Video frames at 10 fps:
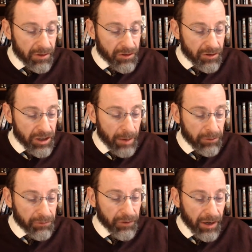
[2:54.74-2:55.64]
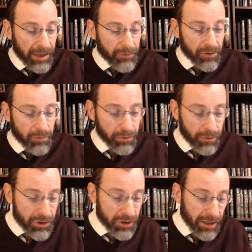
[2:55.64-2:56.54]
chapter 5 of the
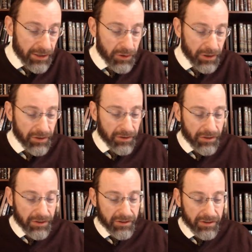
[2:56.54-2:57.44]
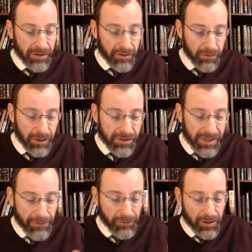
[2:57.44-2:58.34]
portion. This is
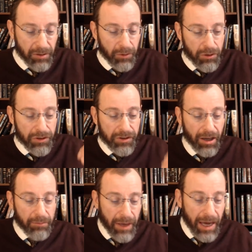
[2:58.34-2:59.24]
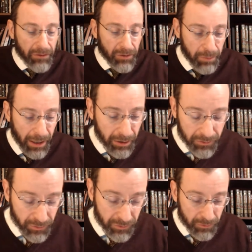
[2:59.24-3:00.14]
after Moshe's come back to
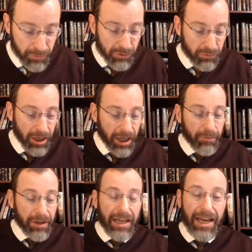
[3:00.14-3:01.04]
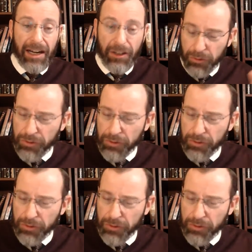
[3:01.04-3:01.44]
Mitzrayim, and he's also